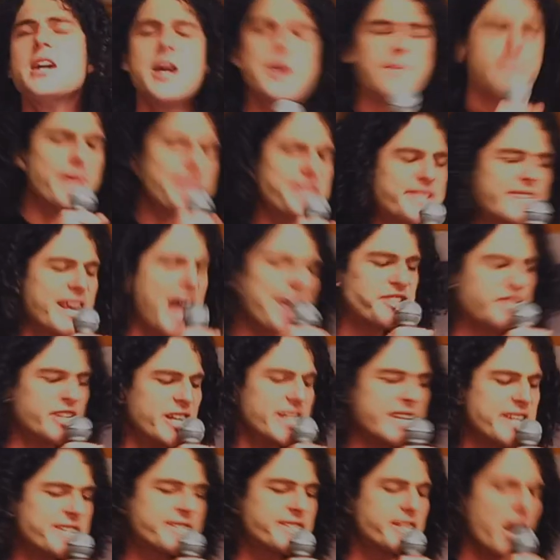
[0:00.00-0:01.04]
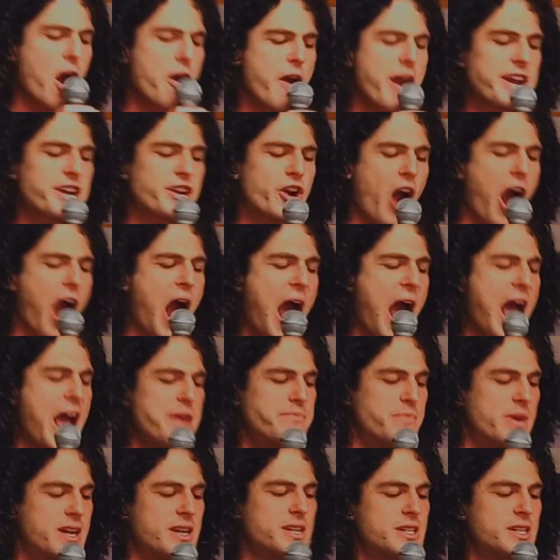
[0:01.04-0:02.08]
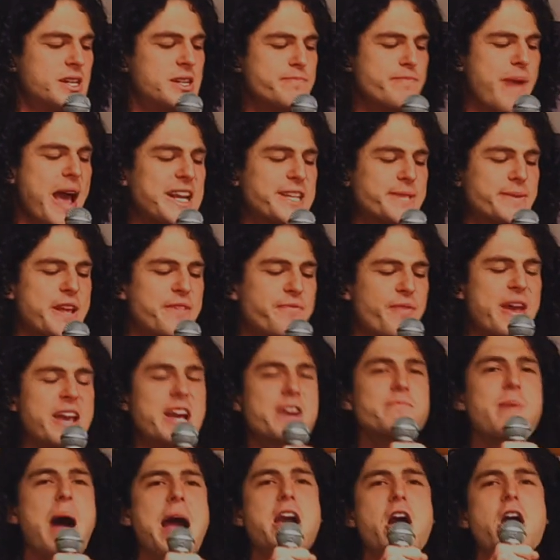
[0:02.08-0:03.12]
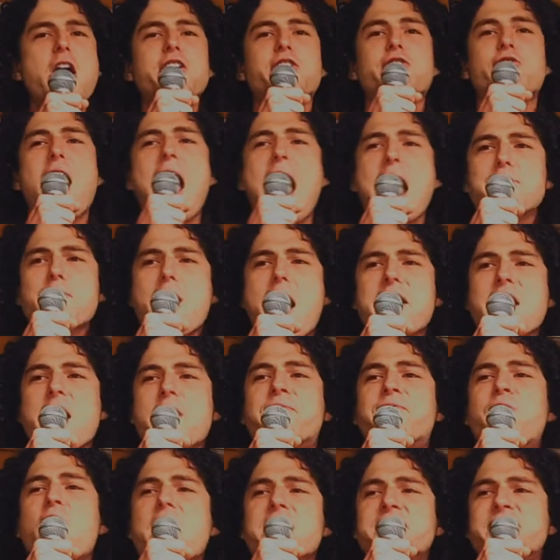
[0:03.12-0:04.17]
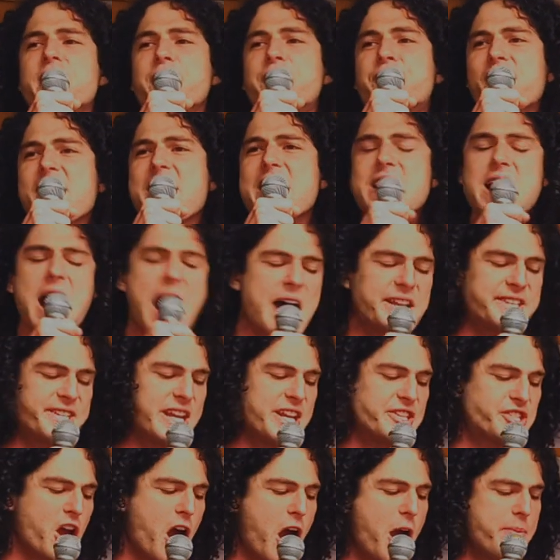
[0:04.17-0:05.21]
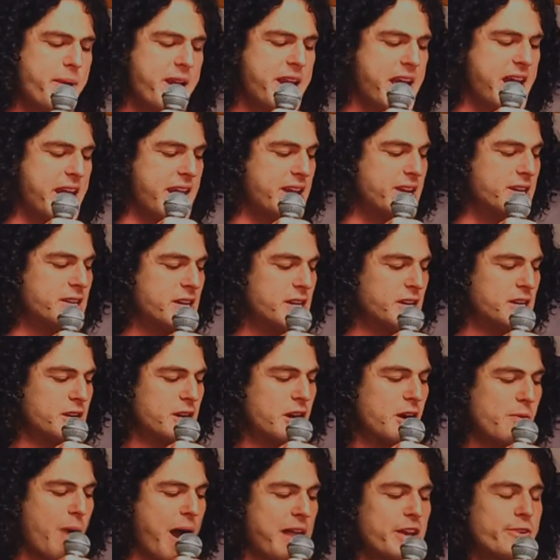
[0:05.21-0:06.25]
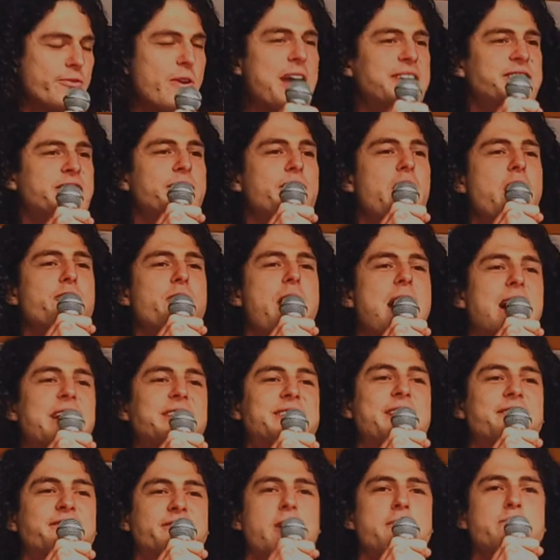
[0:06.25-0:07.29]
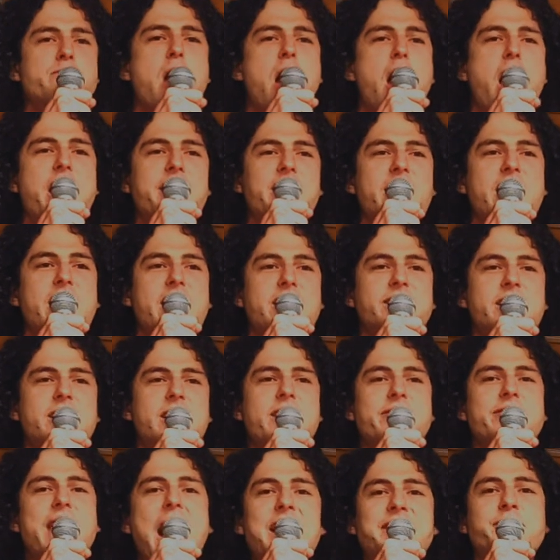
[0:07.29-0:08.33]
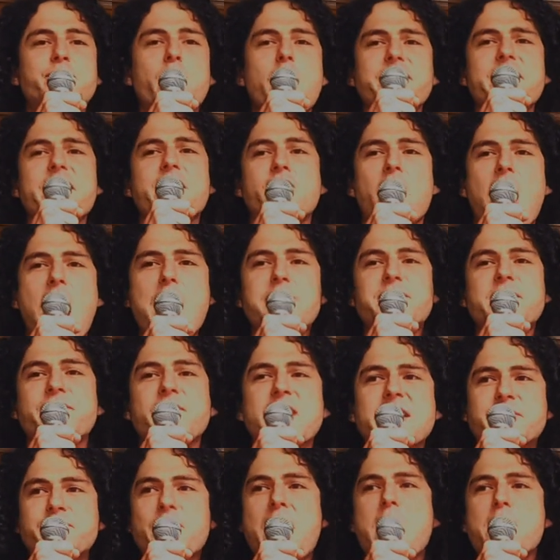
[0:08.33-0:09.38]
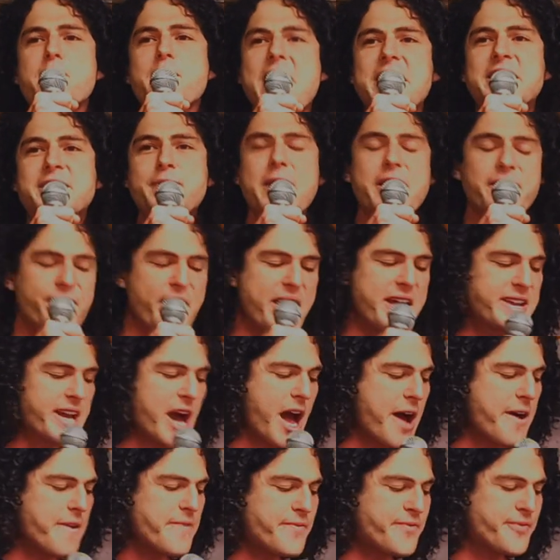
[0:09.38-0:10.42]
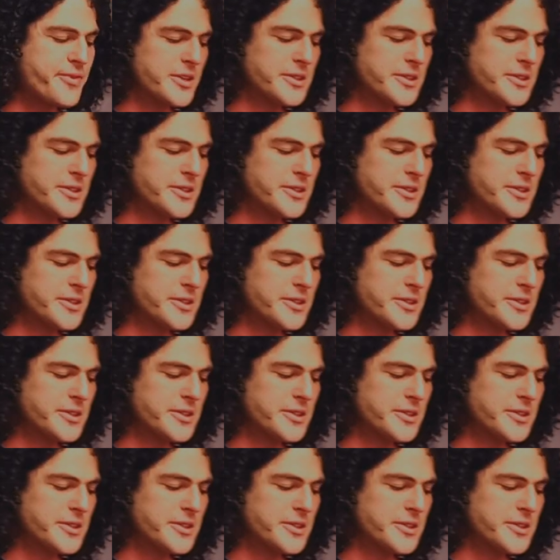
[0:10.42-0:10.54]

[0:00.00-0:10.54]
But such an historic crime makes me think of my own grandmother forced to flee Nazi Germany while the rest of her relatives were murdered. That's what the crimes of Israel makes me think of.